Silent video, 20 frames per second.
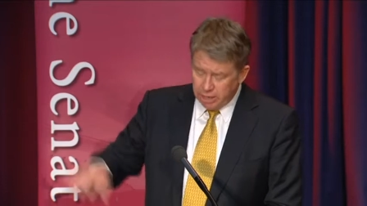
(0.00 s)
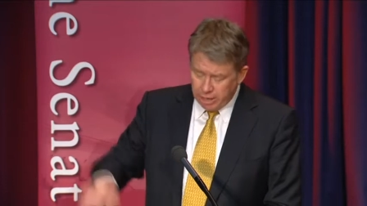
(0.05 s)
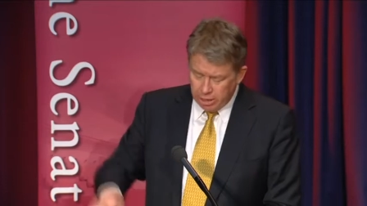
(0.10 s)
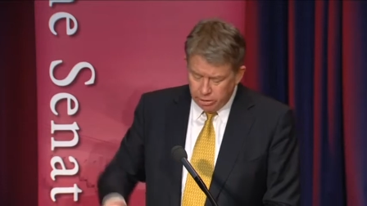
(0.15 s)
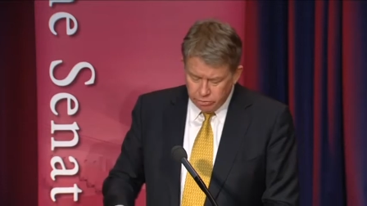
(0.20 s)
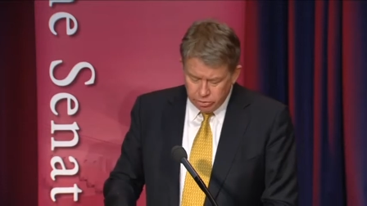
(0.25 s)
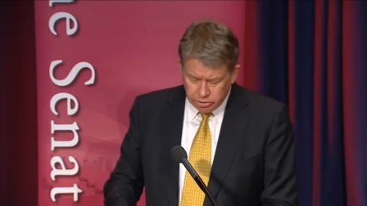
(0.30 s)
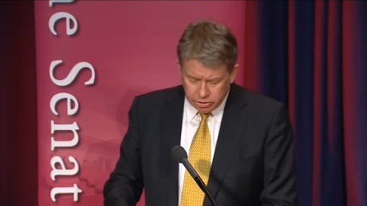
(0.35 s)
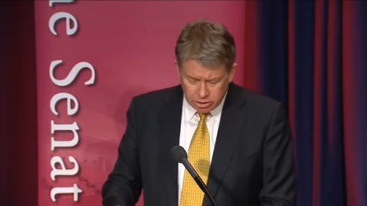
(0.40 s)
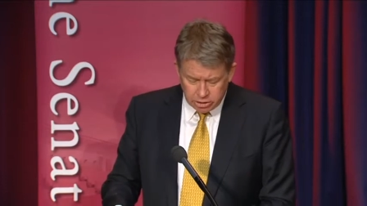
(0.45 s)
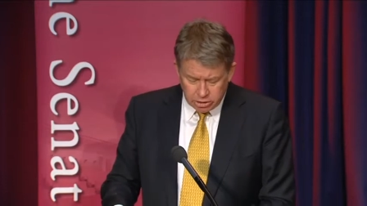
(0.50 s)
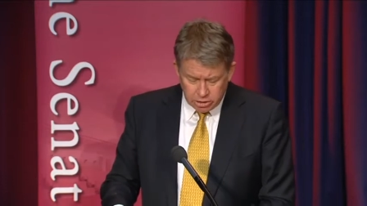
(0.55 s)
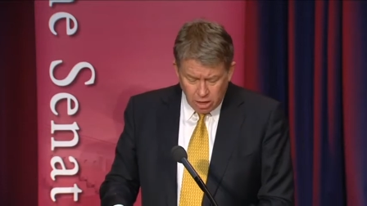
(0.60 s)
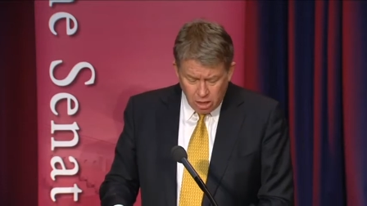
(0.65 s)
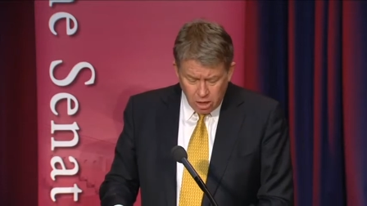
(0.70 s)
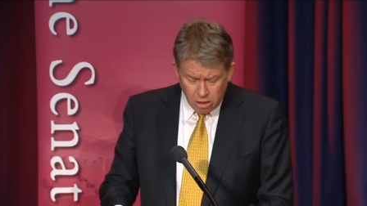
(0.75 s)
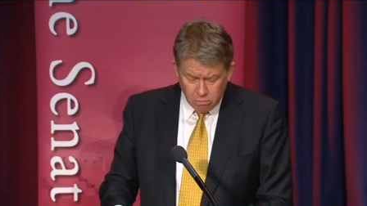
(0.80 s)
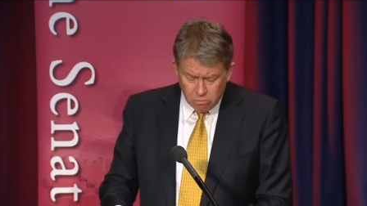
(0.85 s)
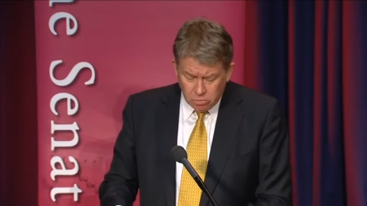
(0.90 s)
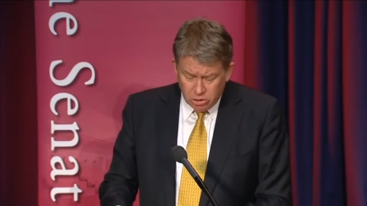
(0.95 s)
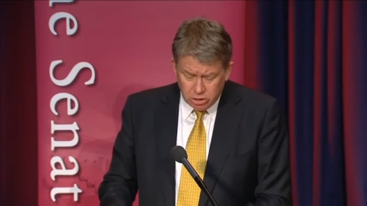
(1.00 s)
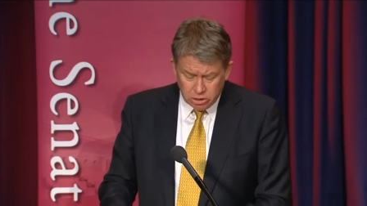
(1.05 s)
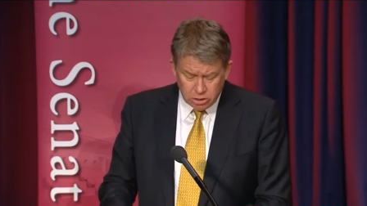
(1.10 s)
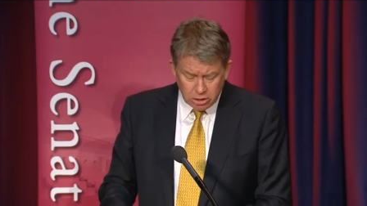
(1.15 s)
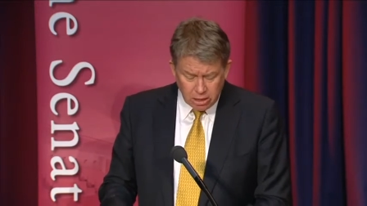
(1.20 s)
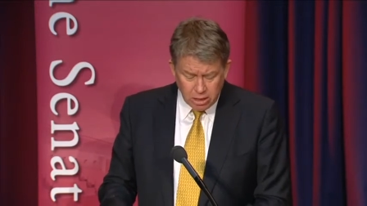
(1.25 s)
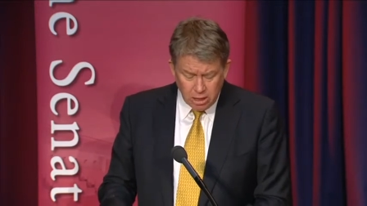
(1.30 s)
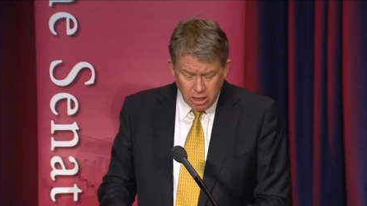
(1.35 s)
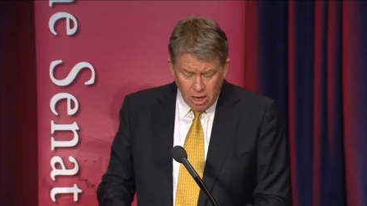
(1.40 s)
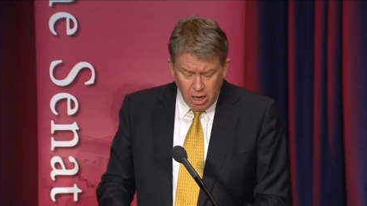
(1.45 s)
area at the time, but
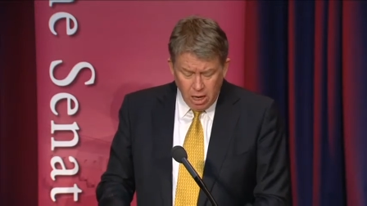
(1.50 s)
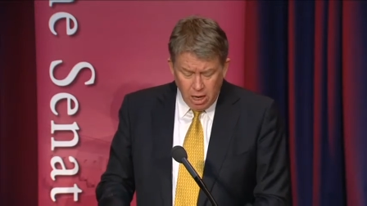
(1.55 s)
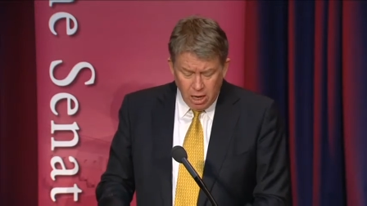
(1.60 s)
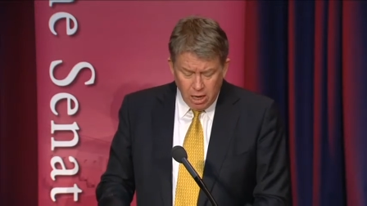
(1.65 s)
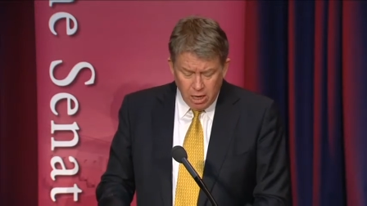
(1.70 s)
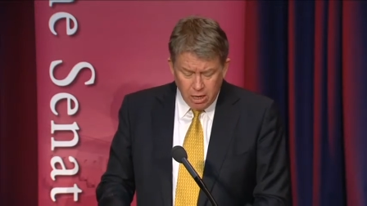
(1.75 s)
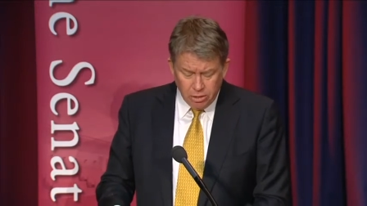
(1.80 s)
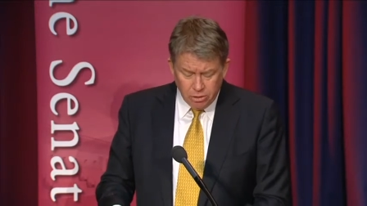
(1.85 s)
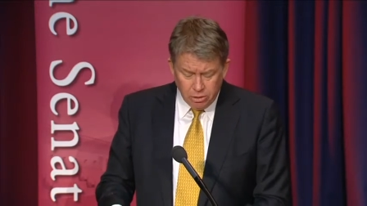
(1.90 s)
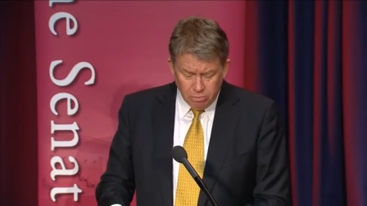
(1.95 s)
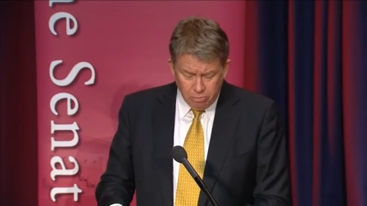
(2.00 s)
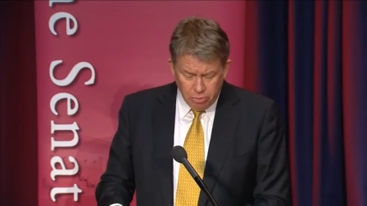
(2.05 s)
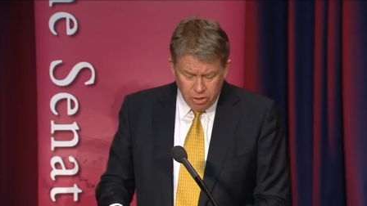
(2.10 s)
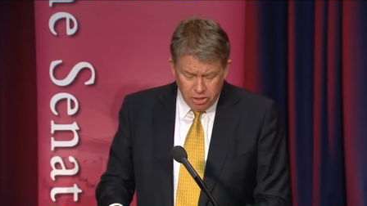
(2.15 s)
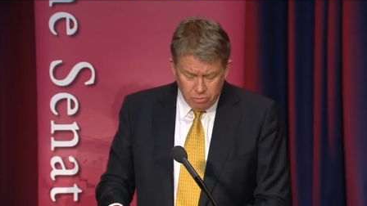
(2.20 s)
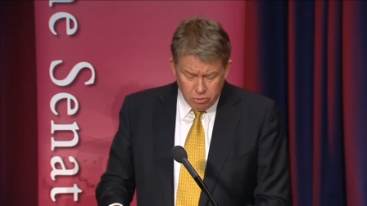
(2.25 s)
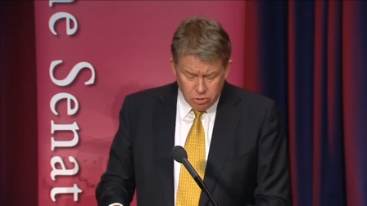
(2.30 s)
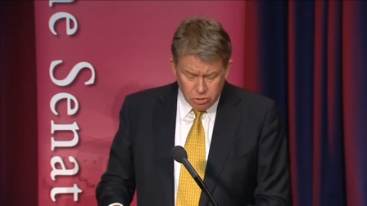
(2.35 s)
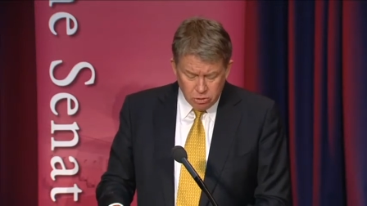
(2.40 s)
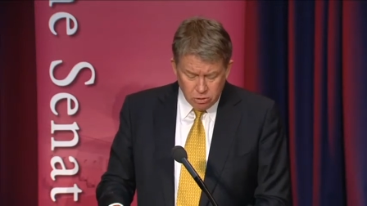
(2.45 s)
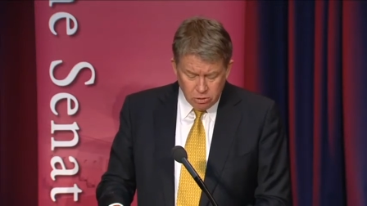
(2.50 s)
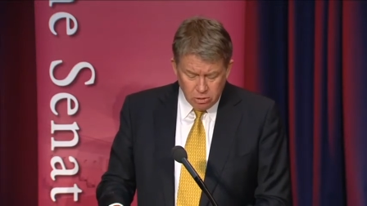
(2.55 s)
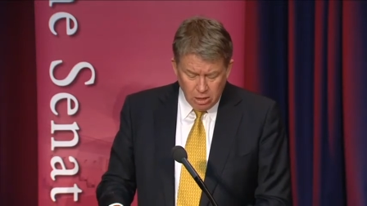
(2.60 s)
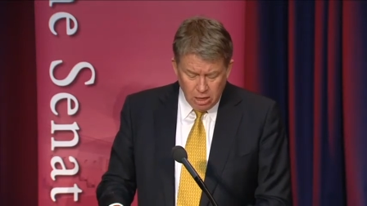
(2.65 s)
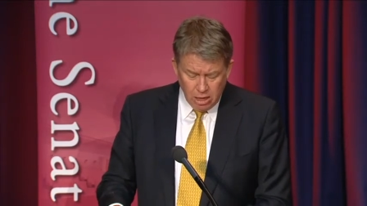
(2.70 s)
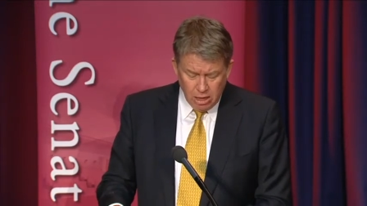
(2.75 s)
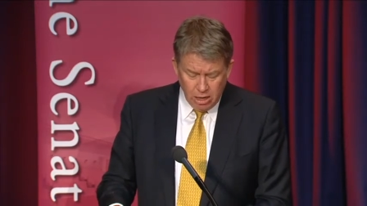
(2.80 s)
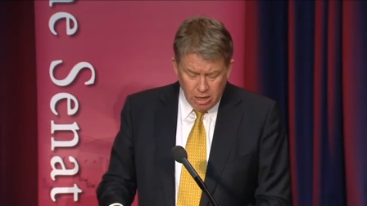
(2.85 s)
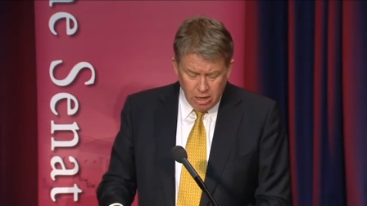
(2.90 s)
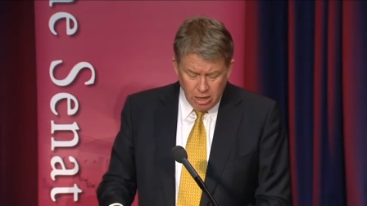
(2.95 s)
uh, uh, the people
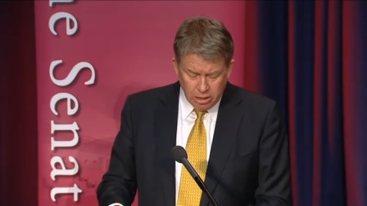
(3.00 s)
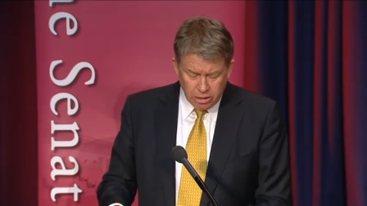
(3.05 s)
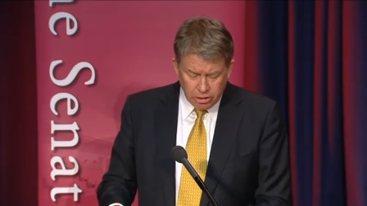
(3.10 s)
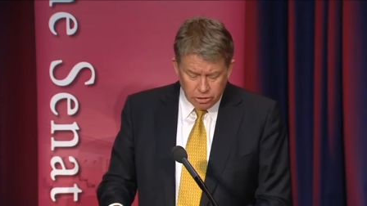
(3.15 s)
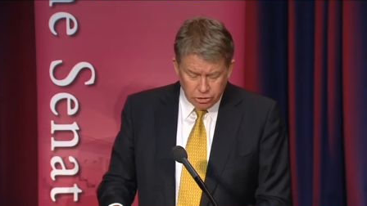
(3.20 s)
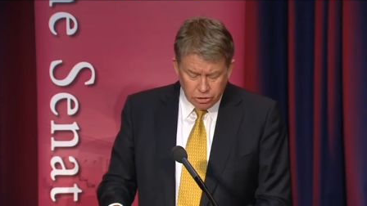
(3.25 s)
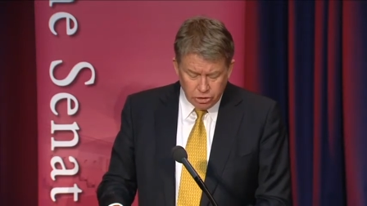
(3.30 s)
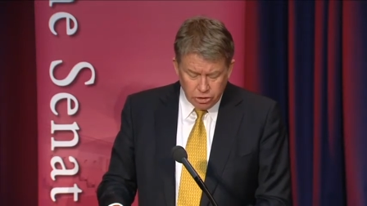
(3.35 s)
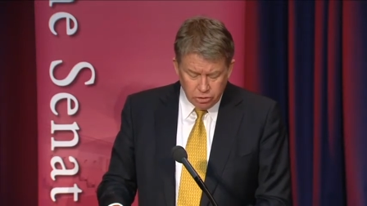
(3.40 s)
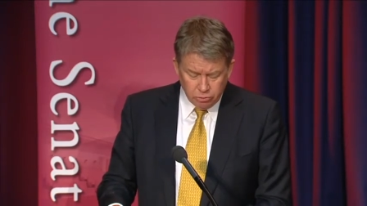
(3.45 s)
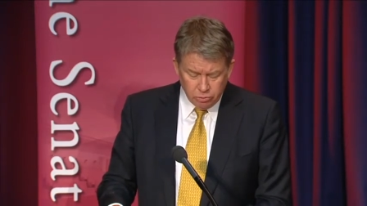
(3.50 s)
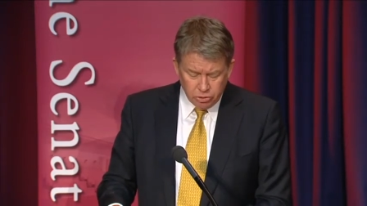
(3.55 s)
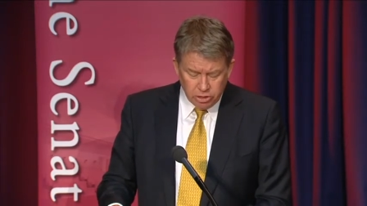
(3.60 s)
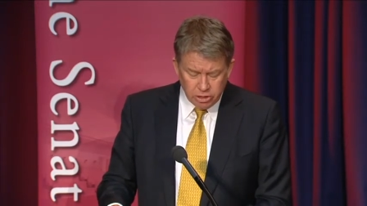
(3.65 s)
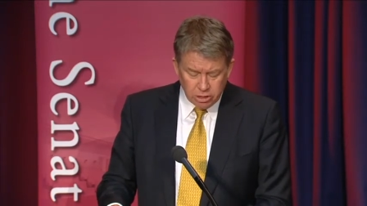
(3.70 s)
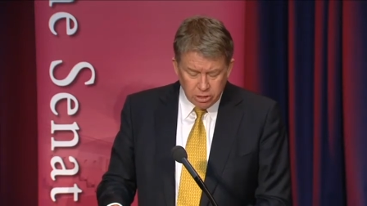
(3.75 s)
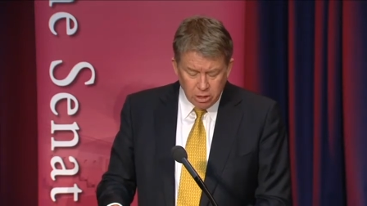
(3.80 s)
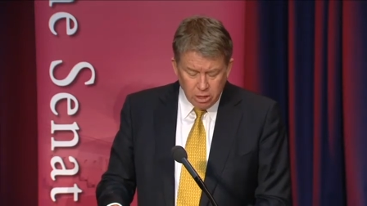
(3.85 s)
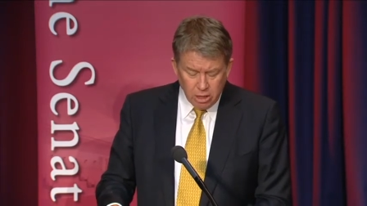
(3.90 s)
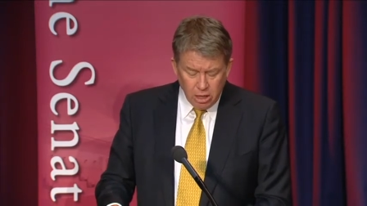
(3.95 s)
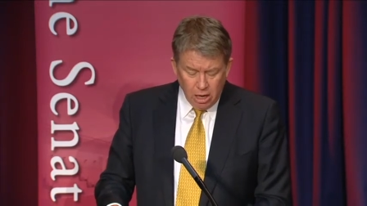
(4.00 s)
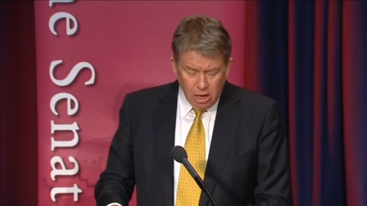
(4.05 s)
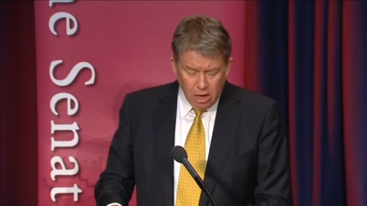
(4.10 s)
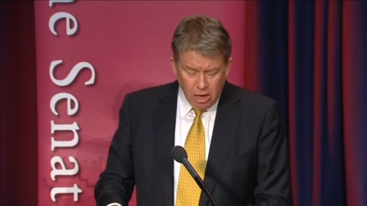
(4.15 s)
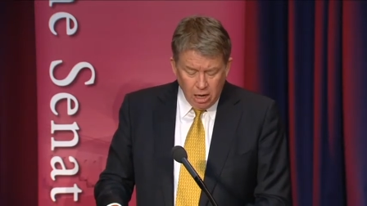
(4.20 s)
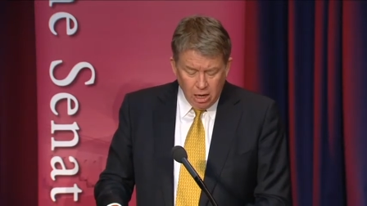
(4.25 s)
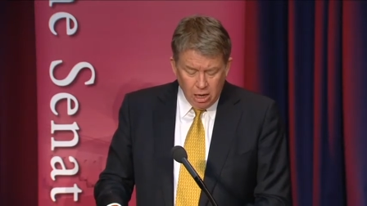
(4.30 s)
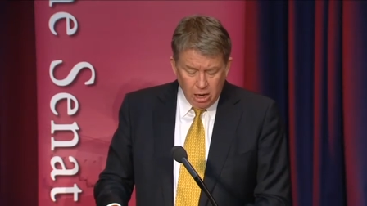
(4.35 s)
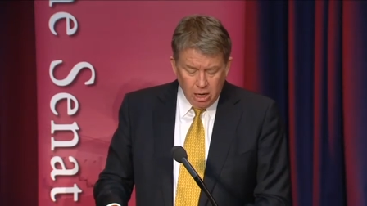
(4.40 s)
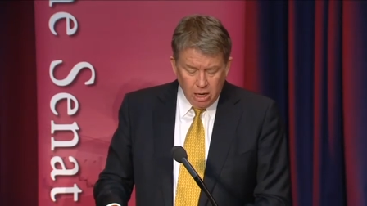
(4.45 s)
uh, concerned with it
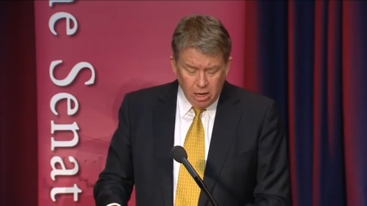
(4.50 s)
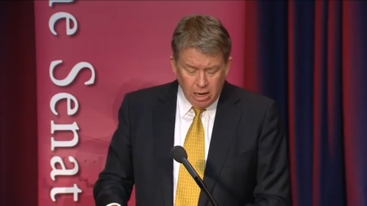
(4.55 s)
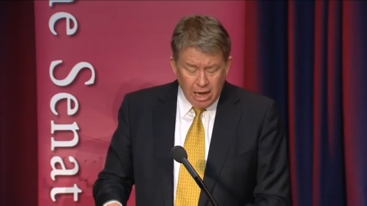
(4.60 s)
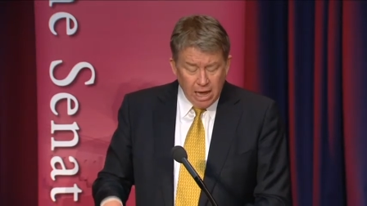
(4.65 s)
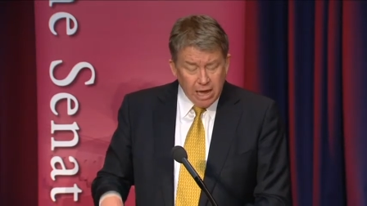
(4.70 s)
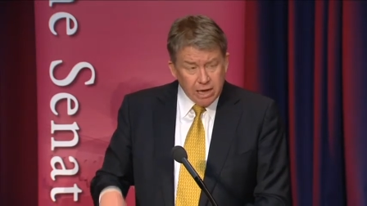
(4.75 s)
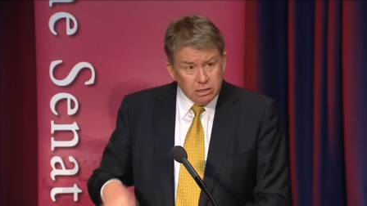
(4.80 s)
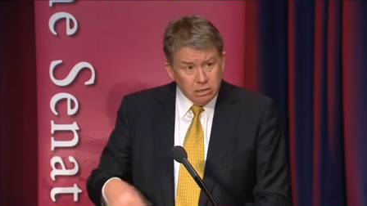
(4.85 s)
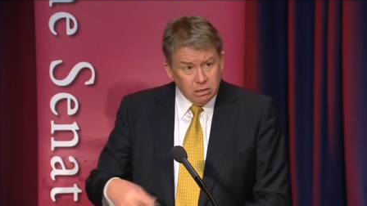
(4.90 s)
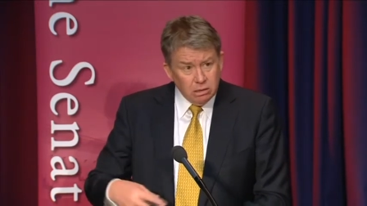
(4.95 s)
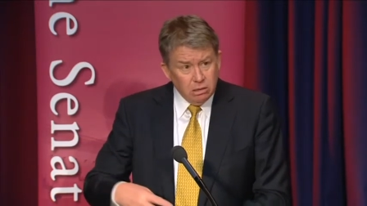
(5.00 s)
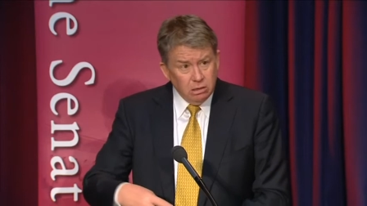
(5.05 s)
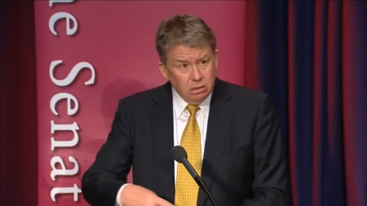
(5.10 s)
uh, had